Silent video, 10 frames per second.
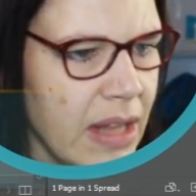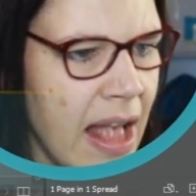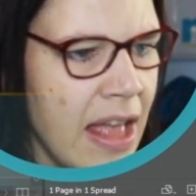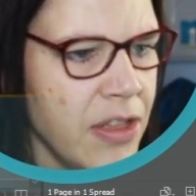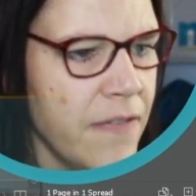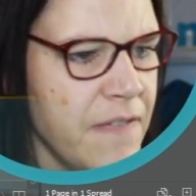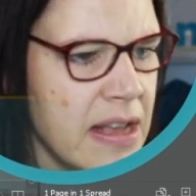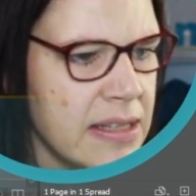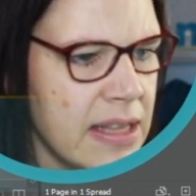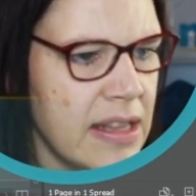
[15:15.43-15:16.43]
And the
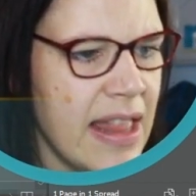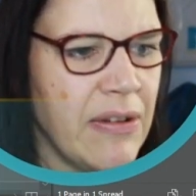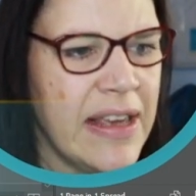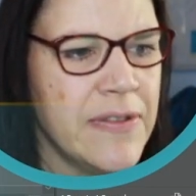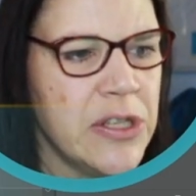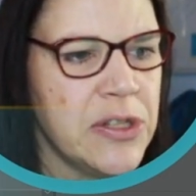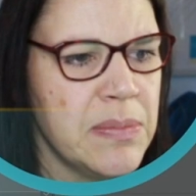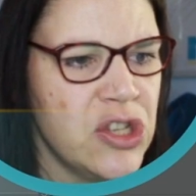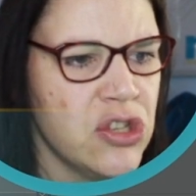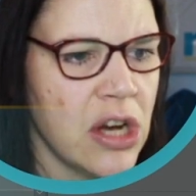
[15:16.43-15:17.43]
first thing, now it gives you
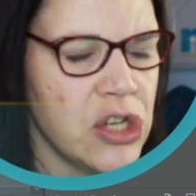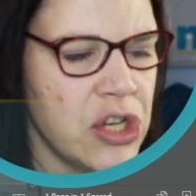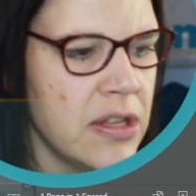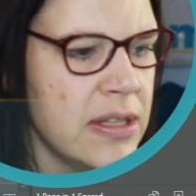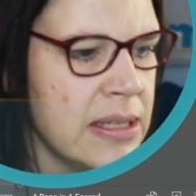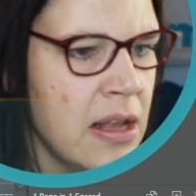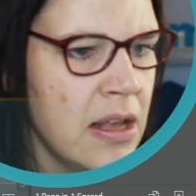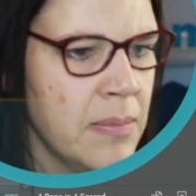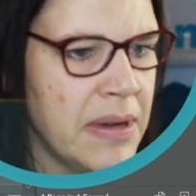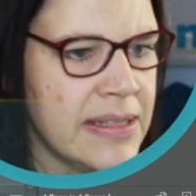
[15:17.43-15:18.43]
some instructions,
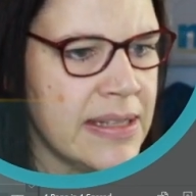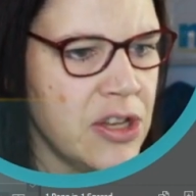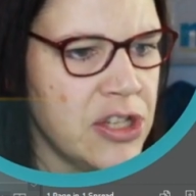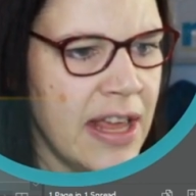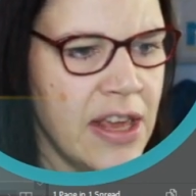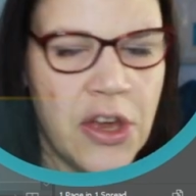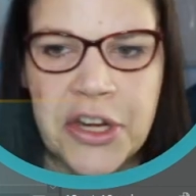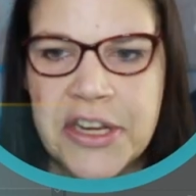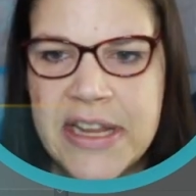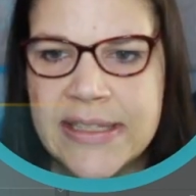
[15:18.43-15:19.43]
but essentially
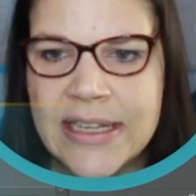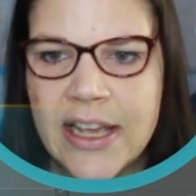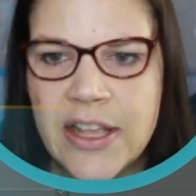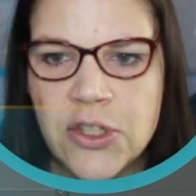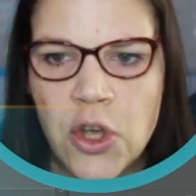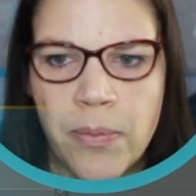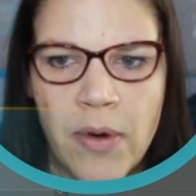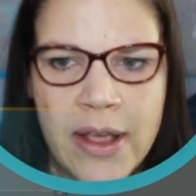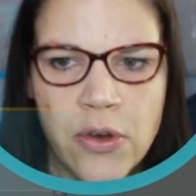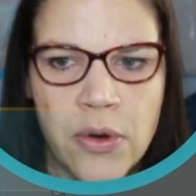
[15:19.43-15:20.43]
you need to click in the top
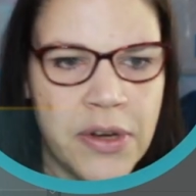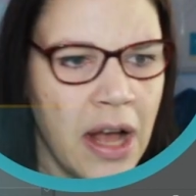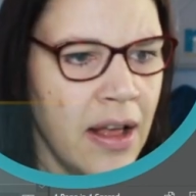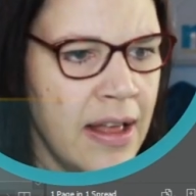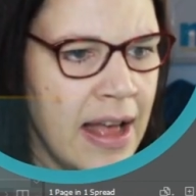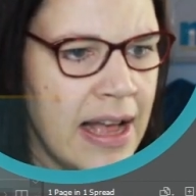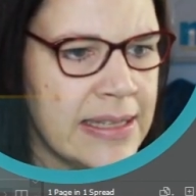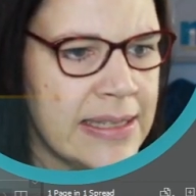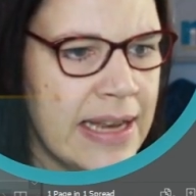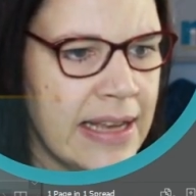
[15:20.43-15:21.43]
right corner
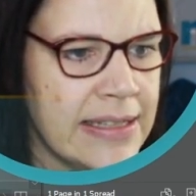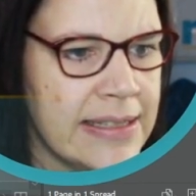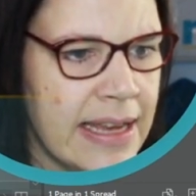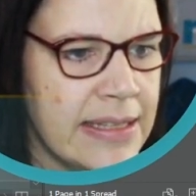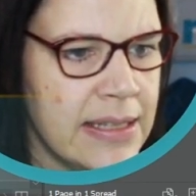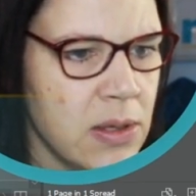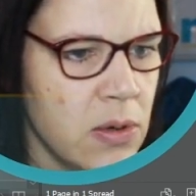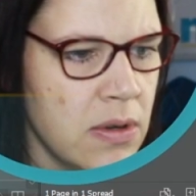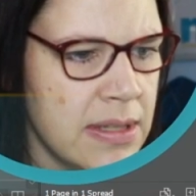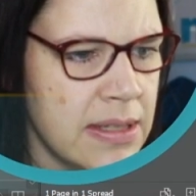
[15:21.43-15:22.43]
and select Data
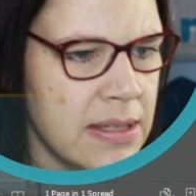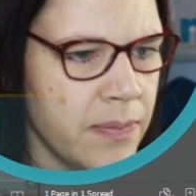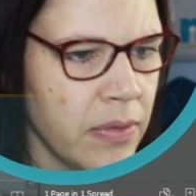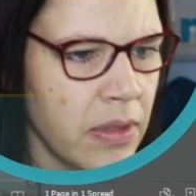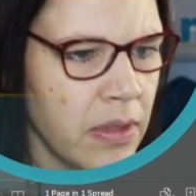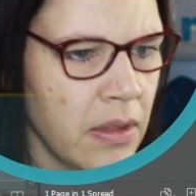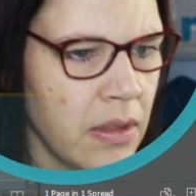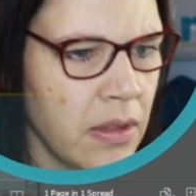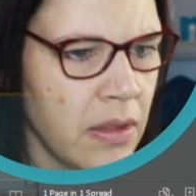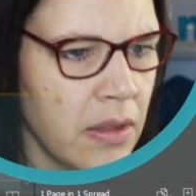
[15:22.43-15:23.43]
Source.
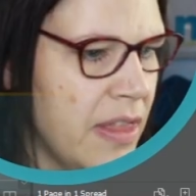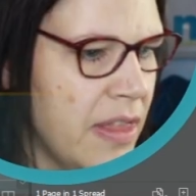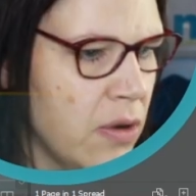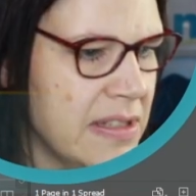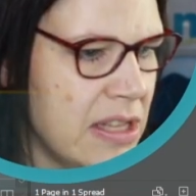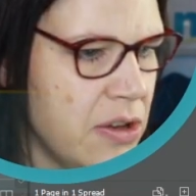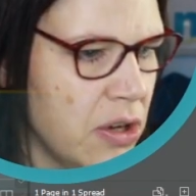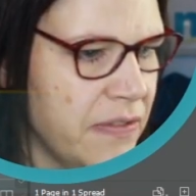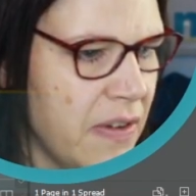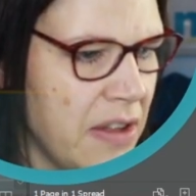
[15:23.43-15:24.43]
Then obviously you've got
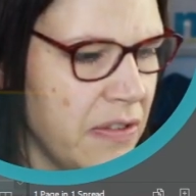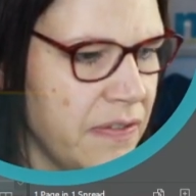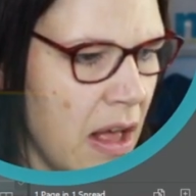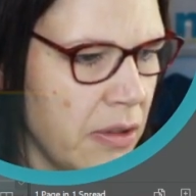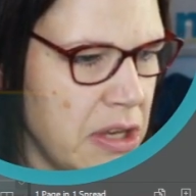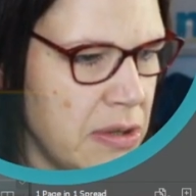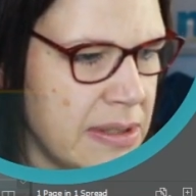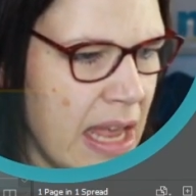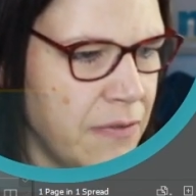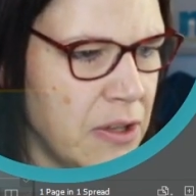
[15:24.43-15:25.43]
to find the file that you
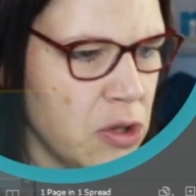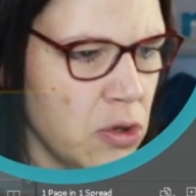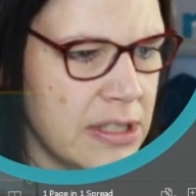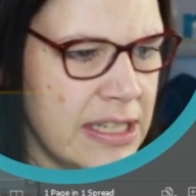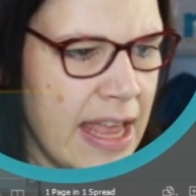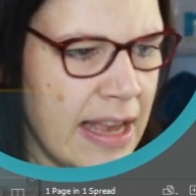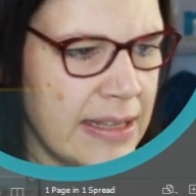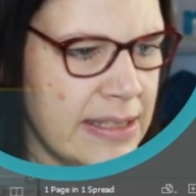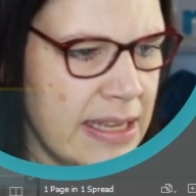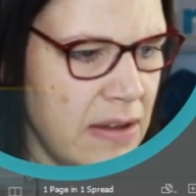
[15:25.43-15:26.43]
saved, the
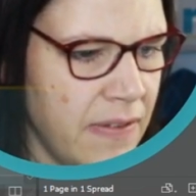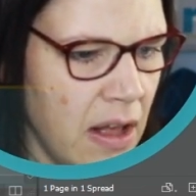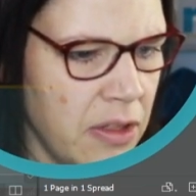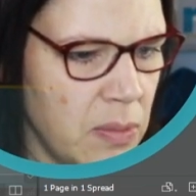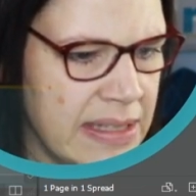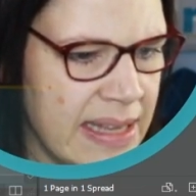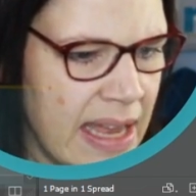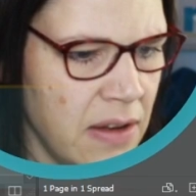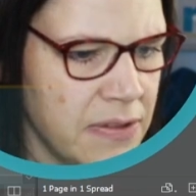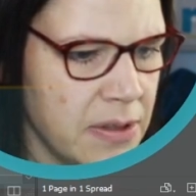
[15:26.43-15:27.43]
.txt file that we
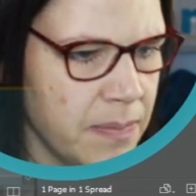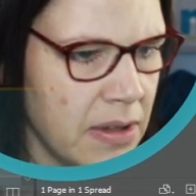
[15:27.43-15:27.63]
saved.